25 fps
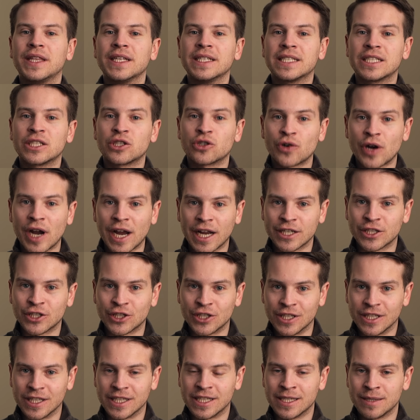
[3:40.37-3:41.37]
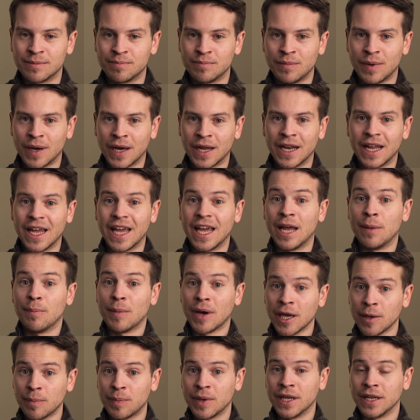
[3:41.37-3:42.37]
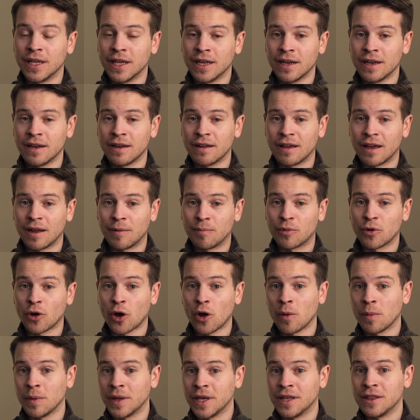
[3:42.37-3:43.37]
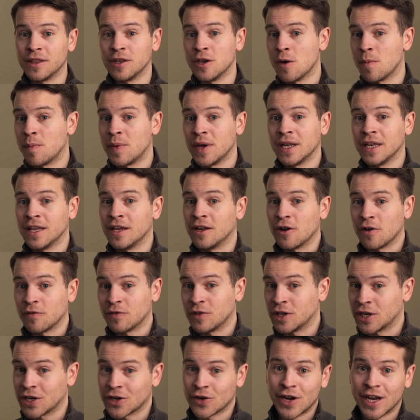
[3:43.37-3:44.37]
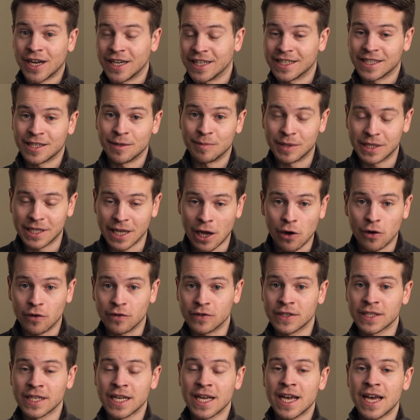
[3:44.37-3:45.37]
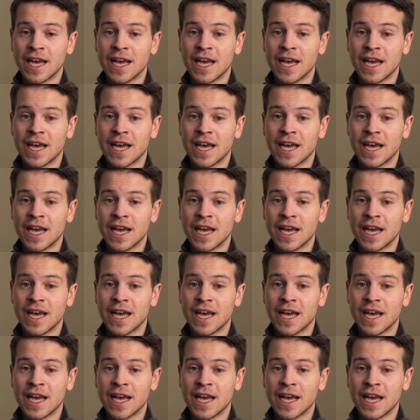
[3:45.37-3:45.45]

distractions. But in my opinion, and probably in the opinion of the creators themselves,